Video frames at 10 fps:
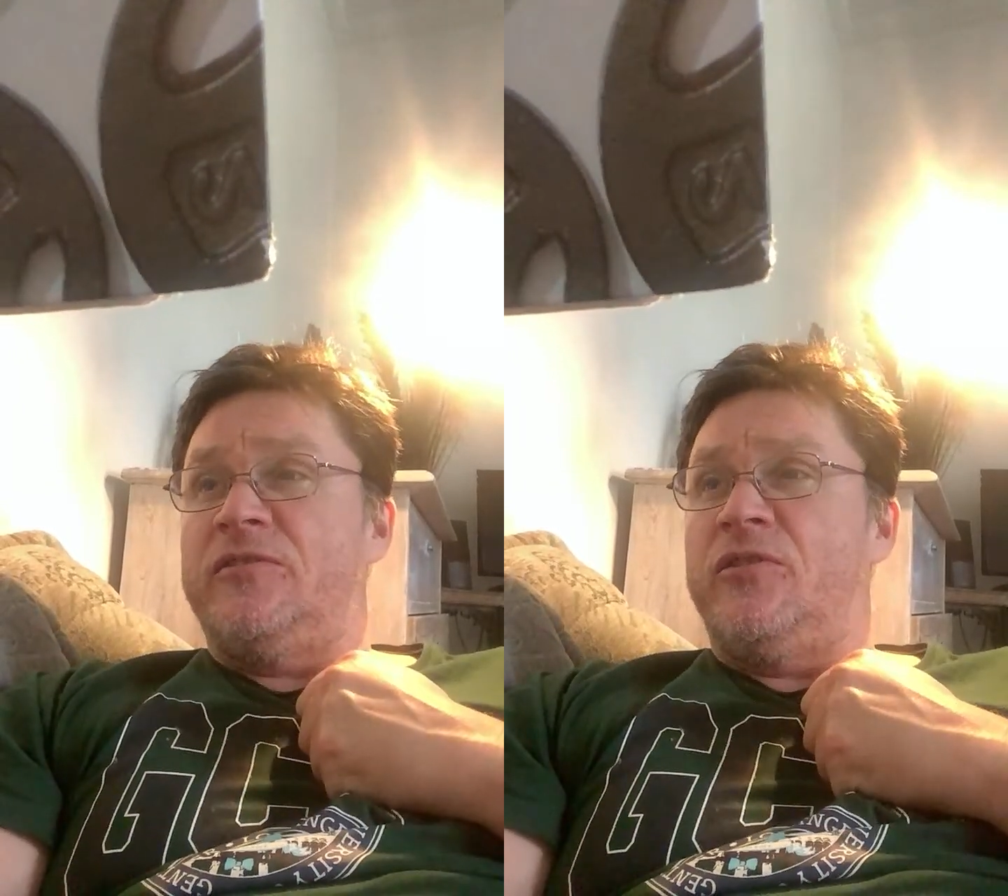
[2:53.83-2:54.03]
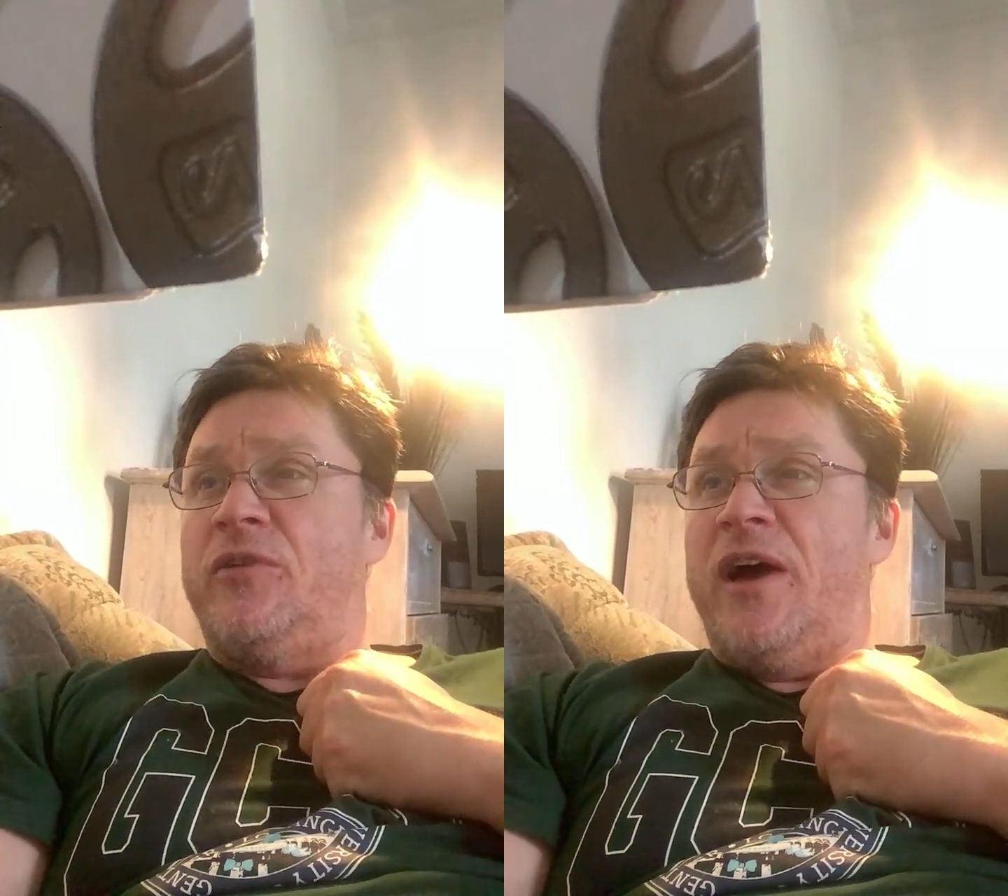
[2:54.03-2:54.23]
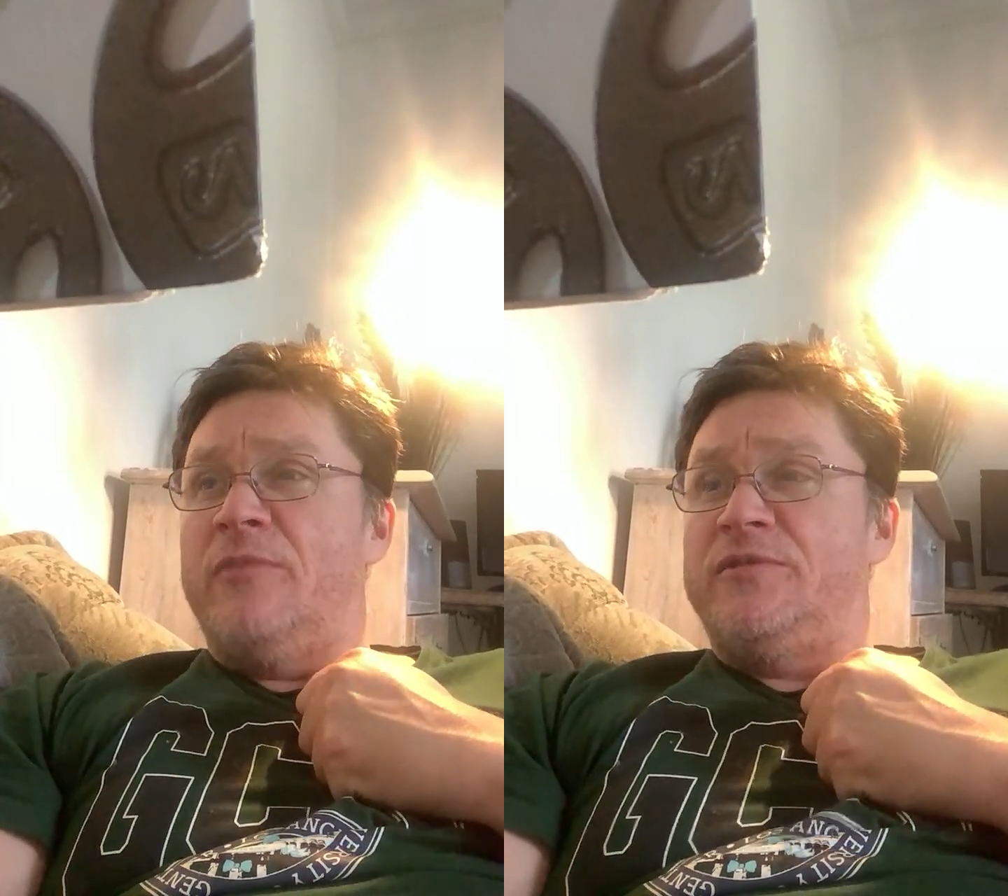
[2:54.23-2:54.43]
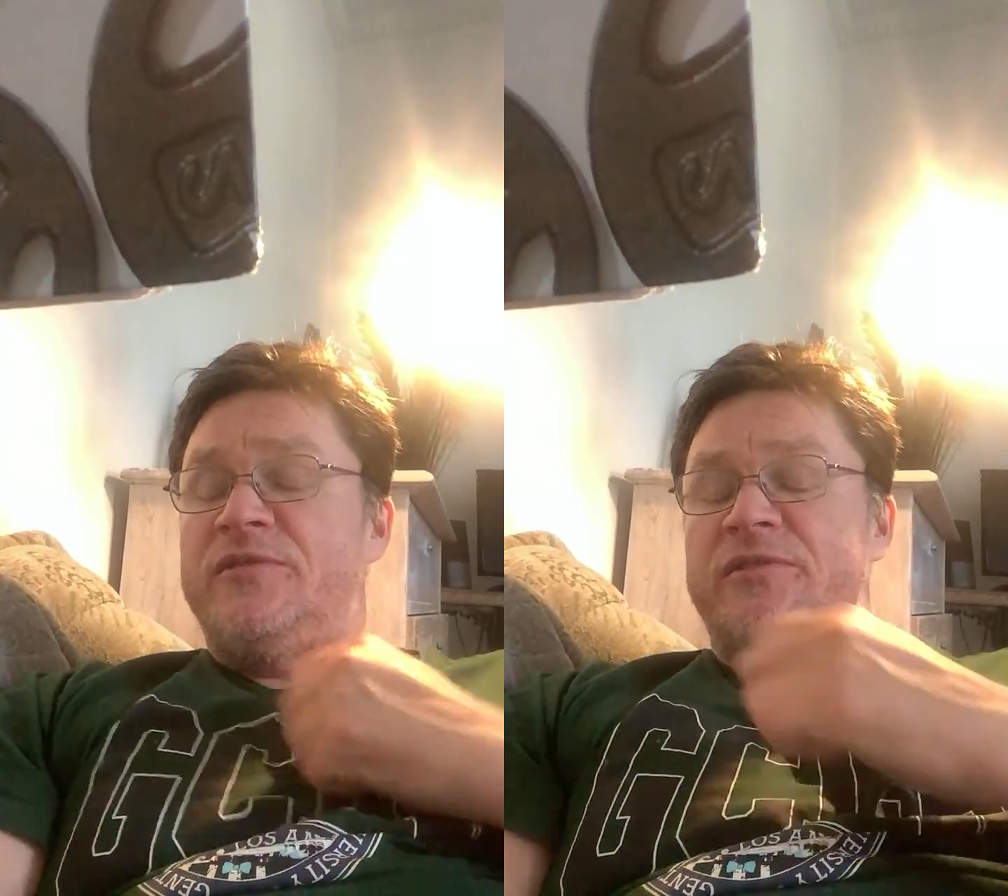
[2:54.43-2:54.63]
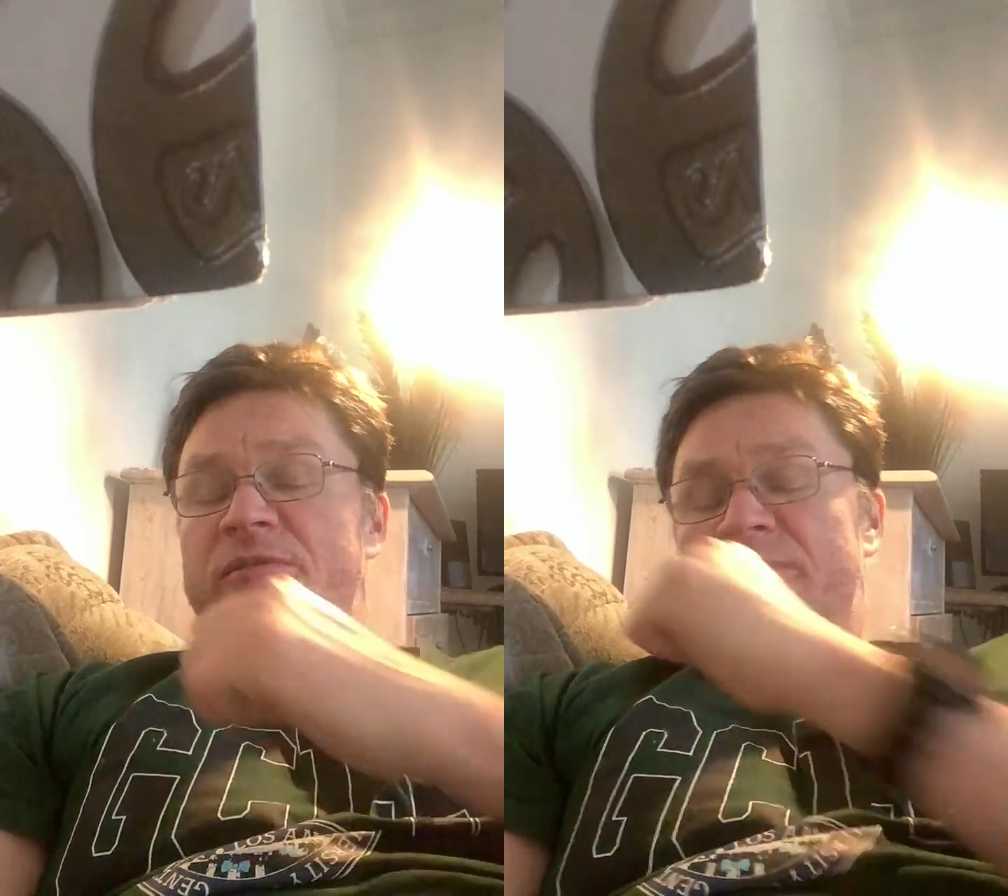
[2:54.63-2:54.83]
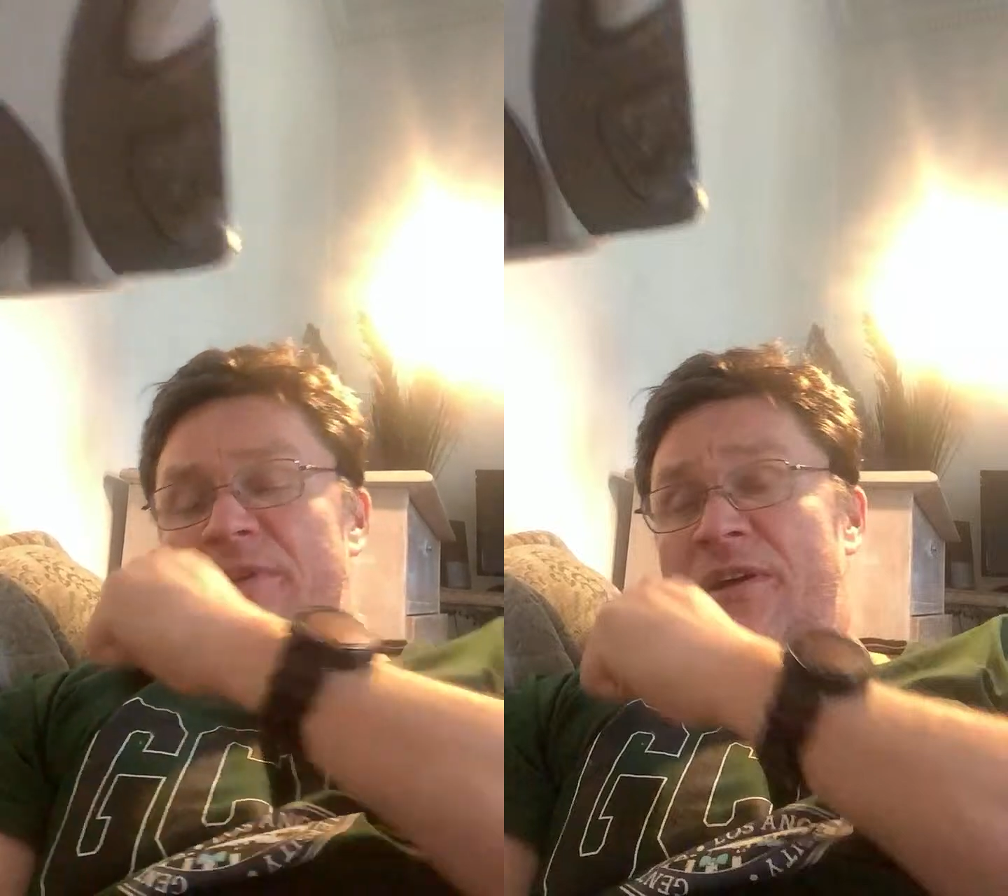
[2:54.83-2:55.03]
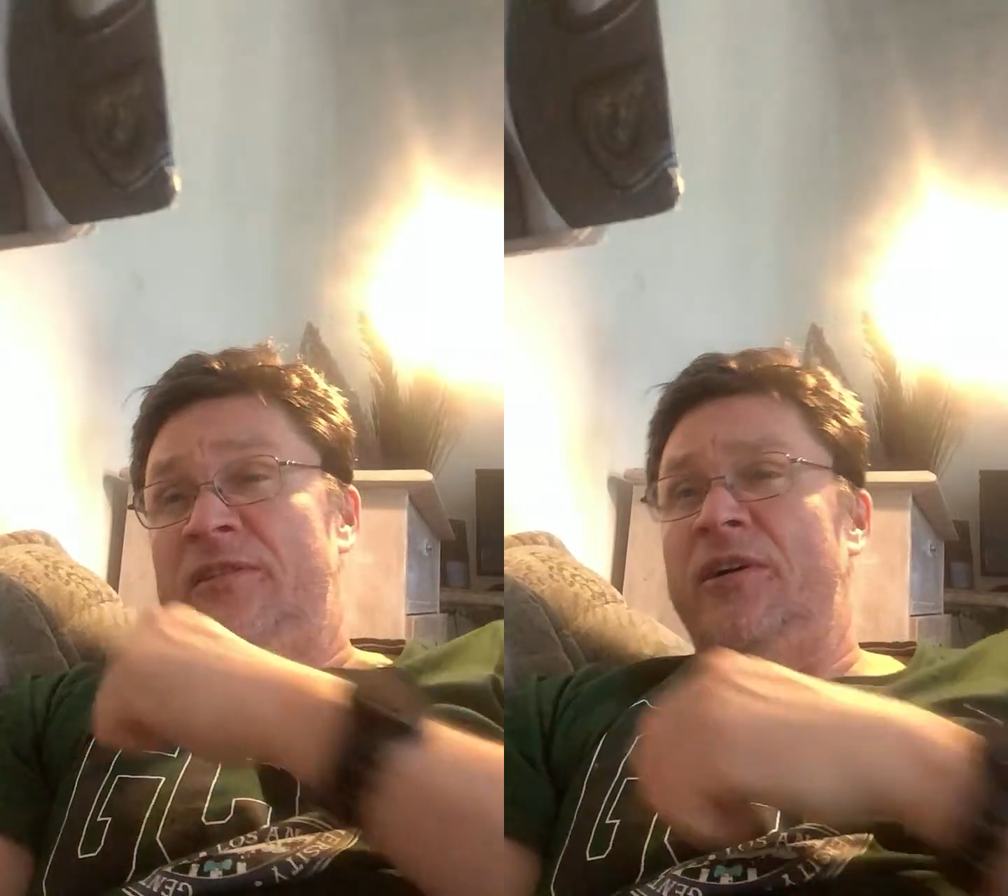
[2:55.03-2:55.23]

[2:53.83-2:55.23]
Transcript: grabs and